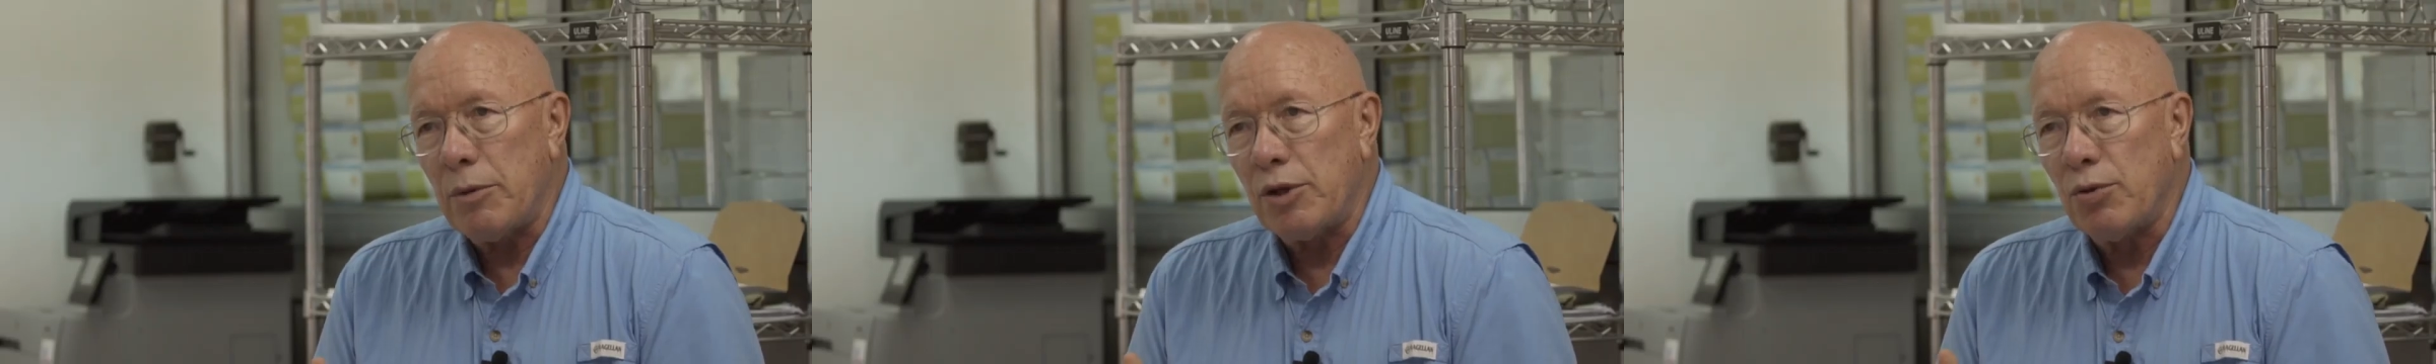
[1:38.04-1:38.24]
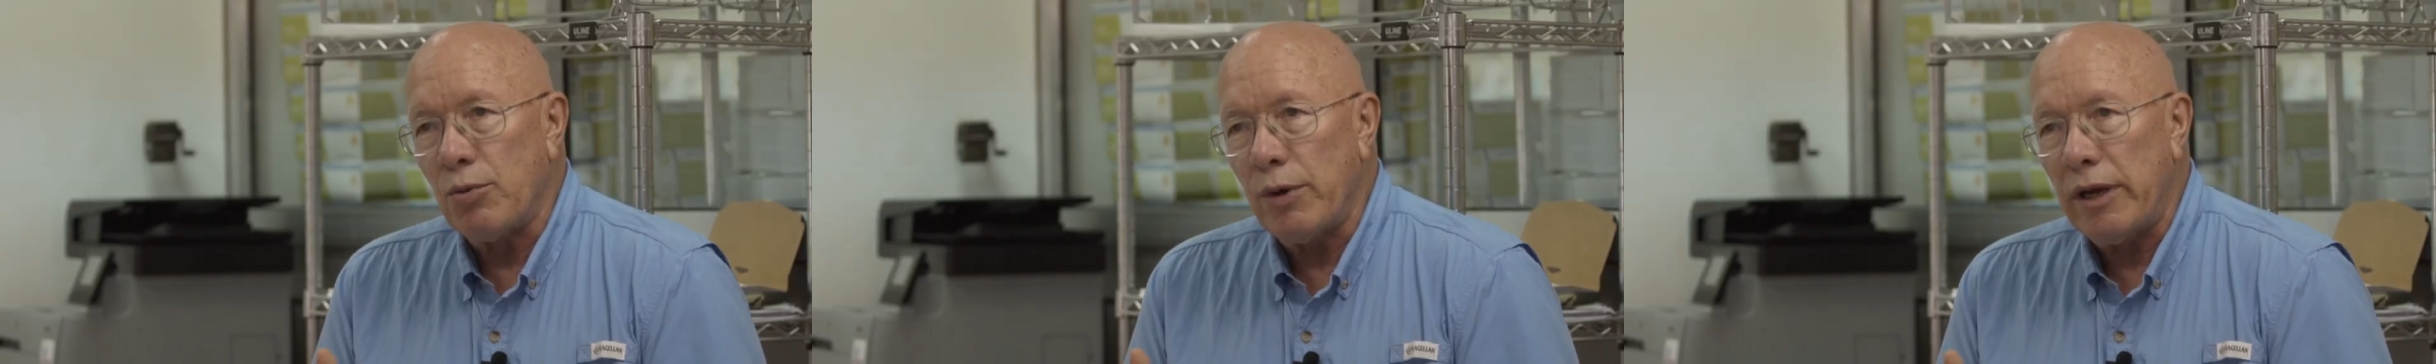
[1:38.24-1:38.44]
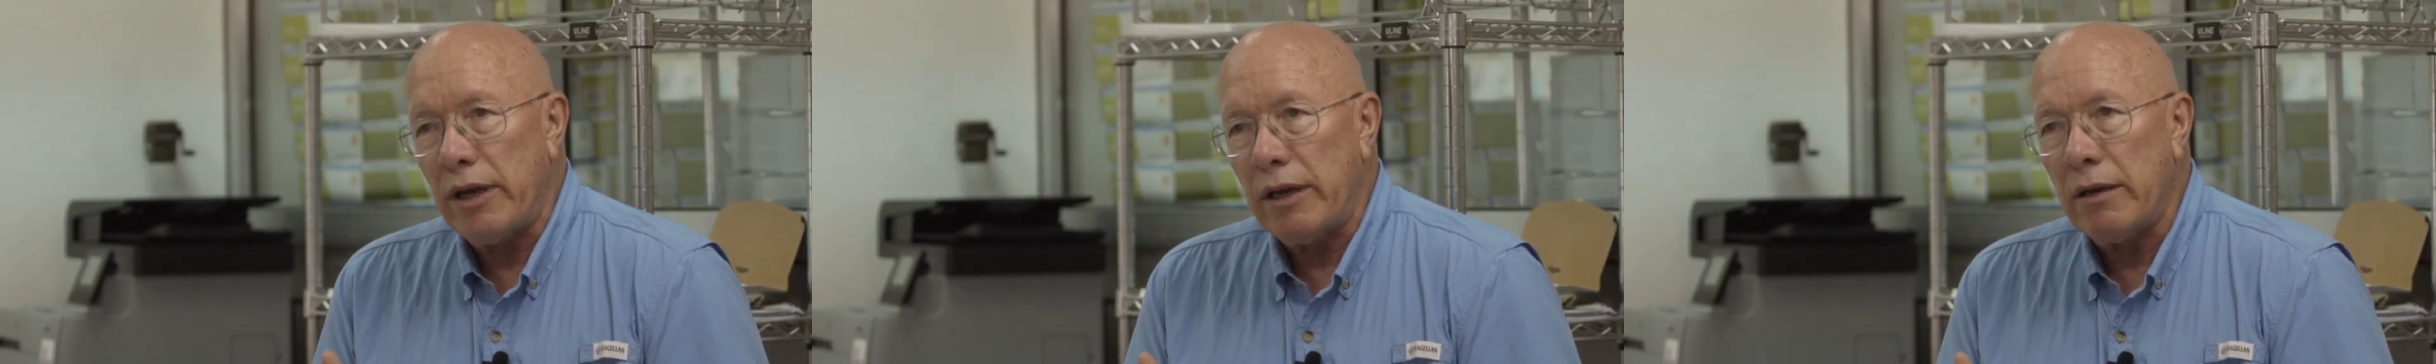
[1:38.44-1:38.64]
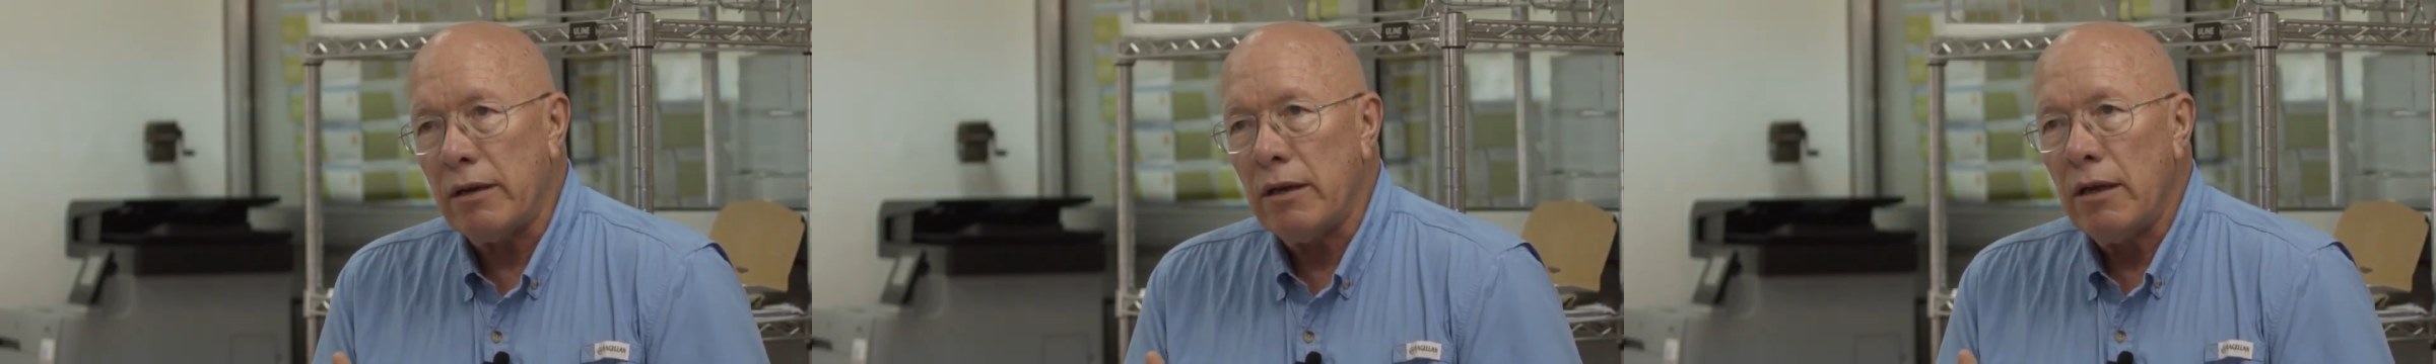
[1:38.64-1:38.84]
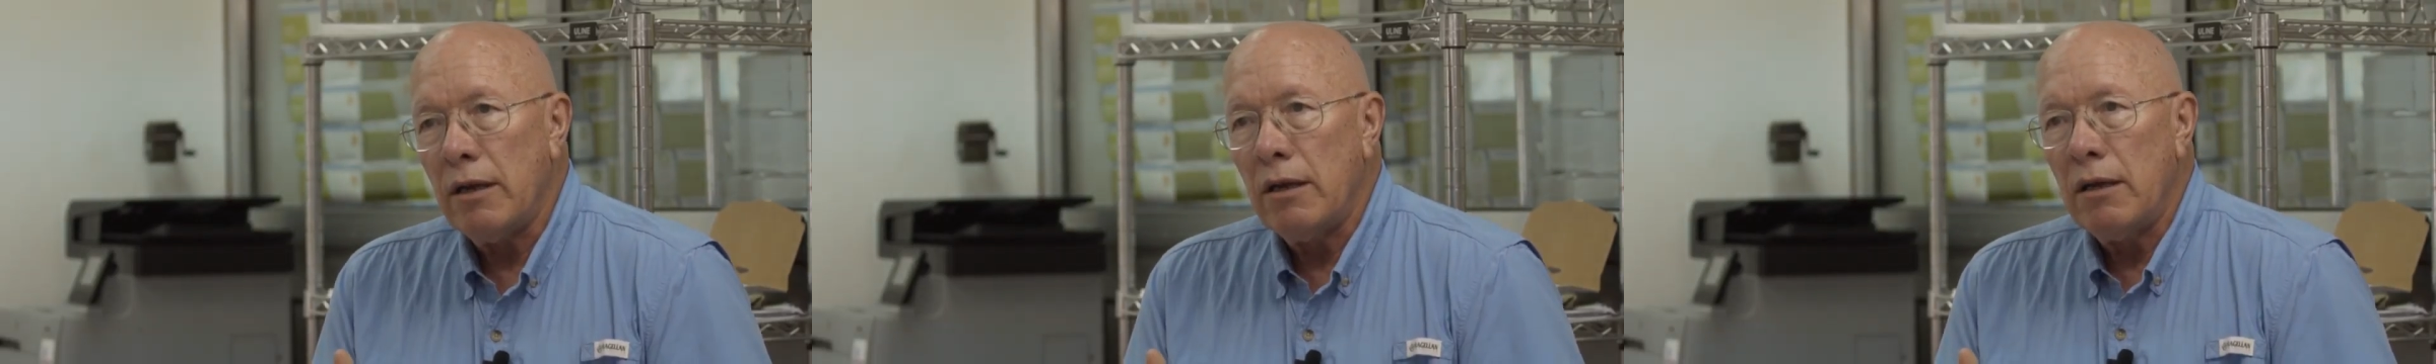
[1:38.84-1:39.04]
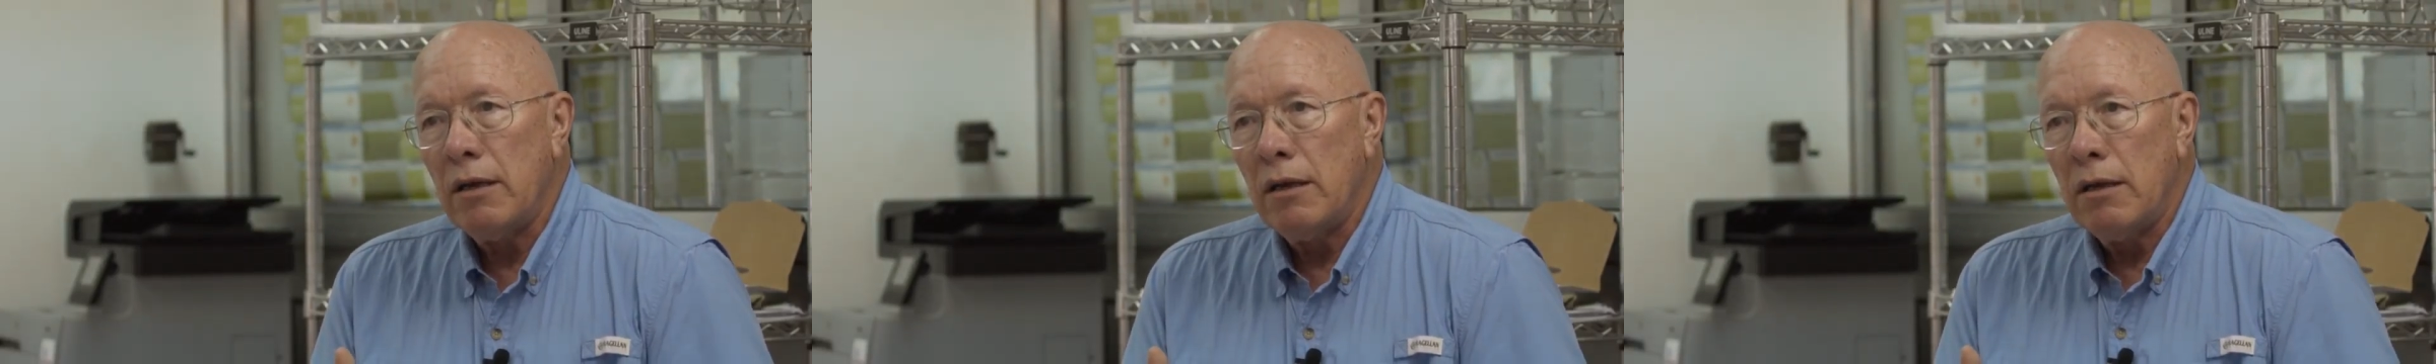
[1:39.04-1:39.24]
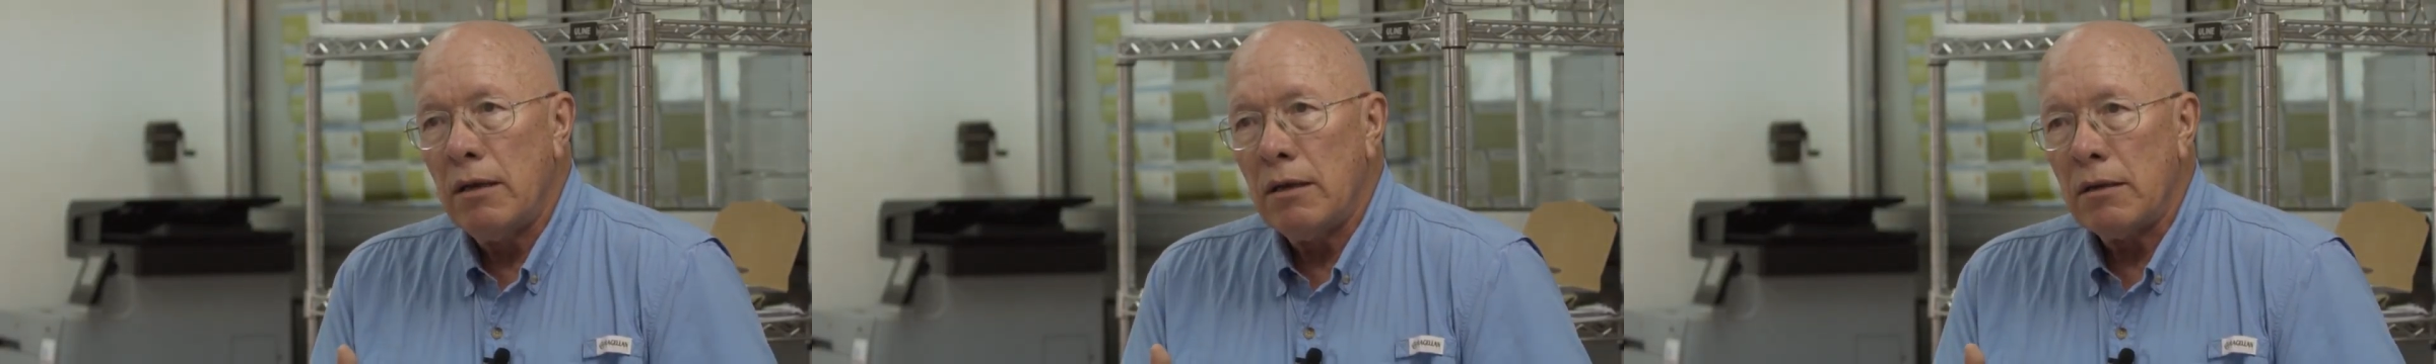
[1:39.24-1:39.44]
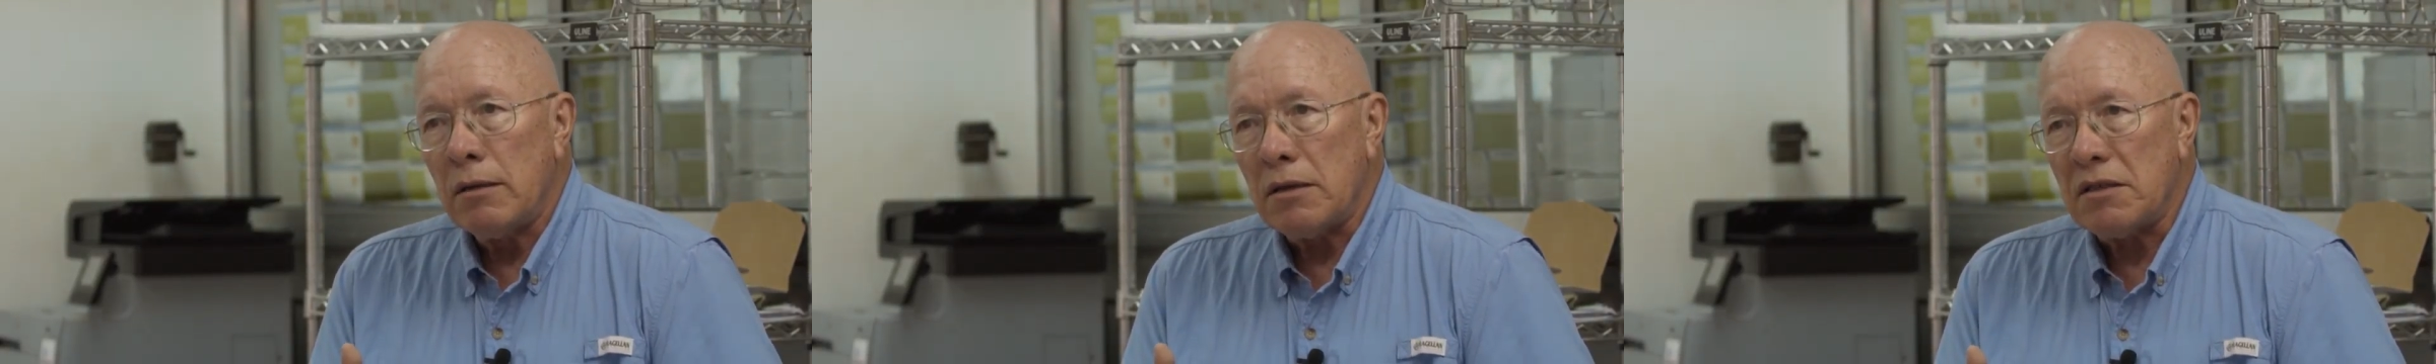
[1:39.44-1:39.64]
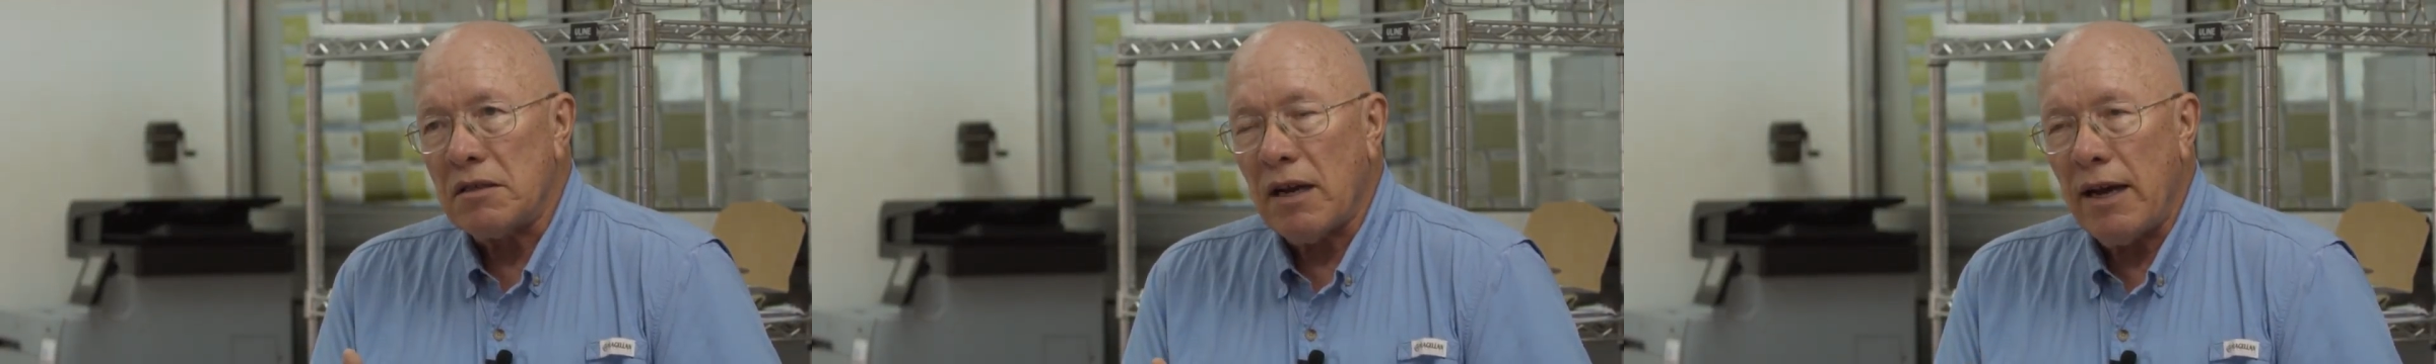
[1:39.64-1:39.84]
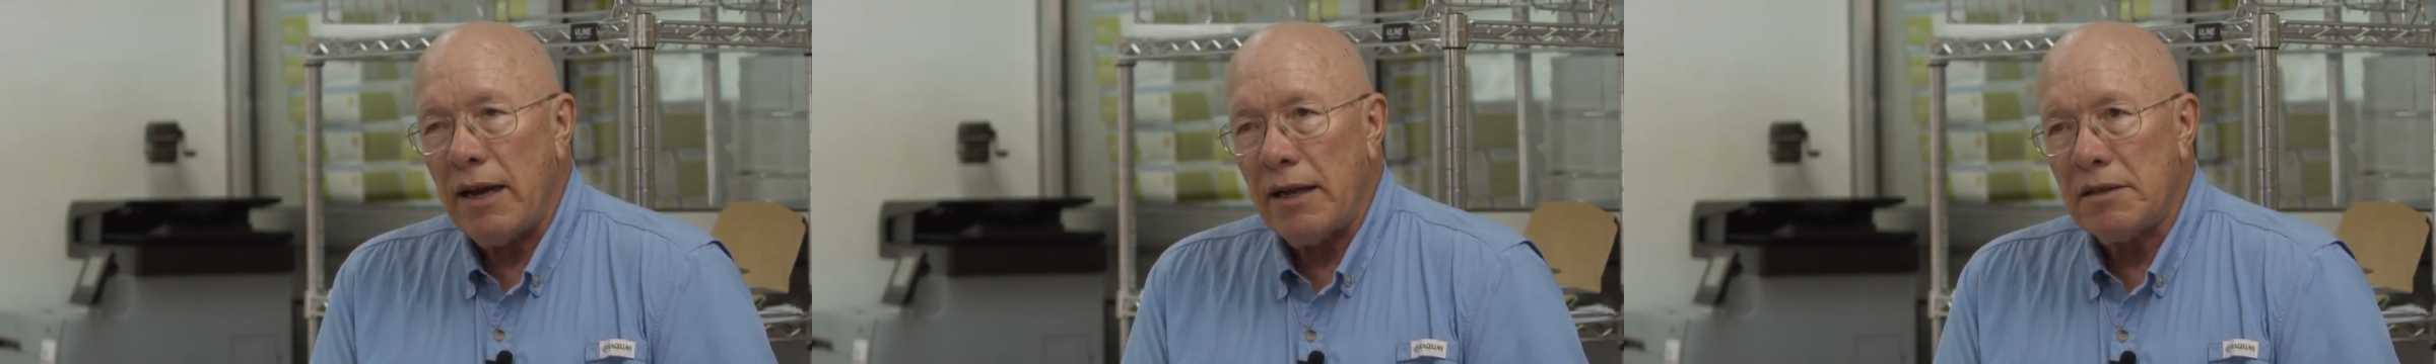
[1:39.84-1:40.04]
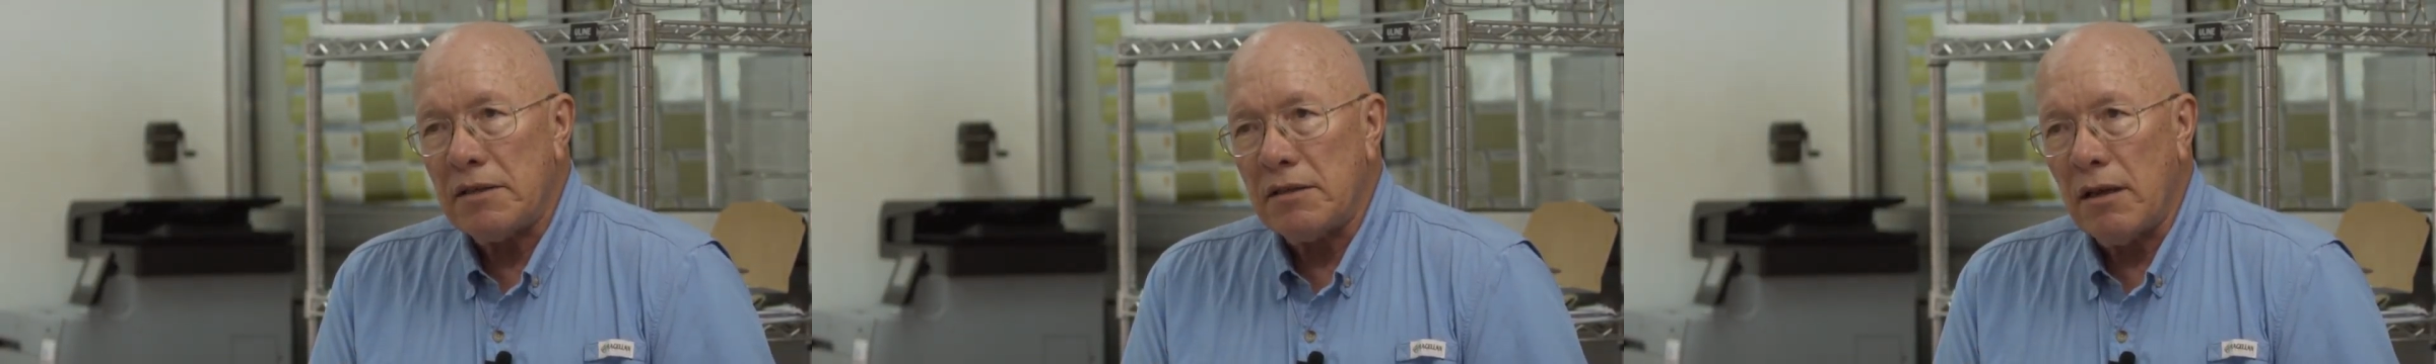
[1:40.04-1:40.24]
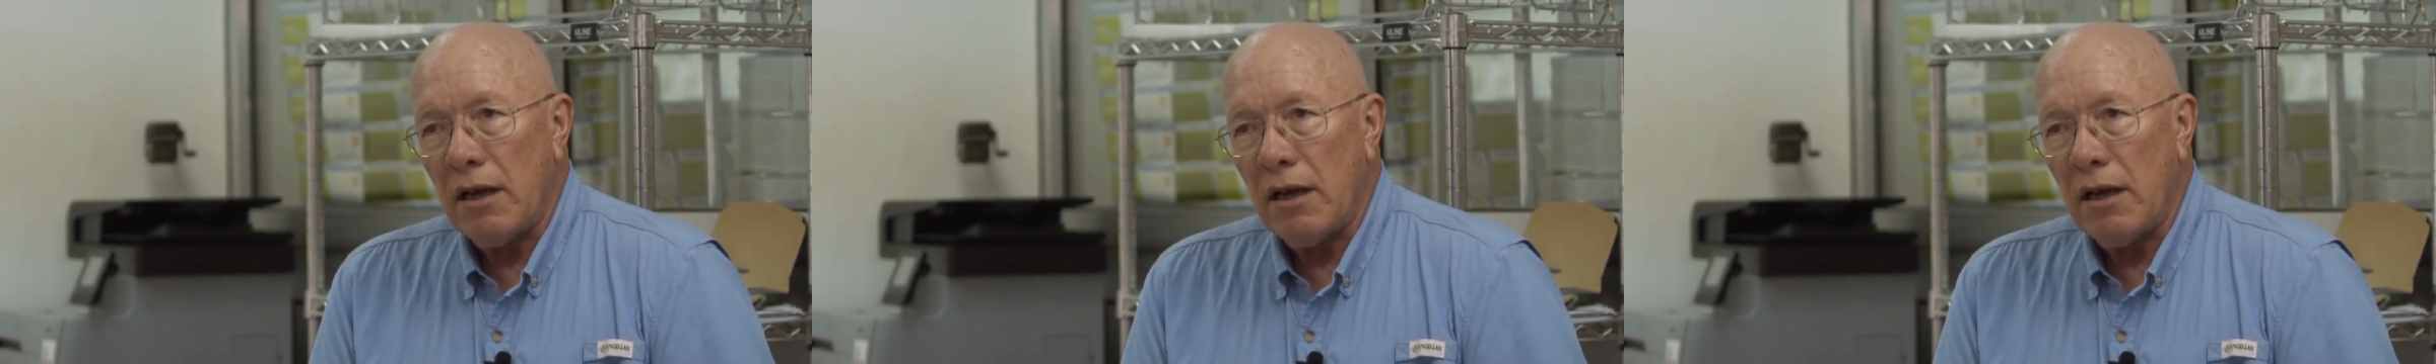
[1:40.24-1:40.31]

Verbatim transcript: between the science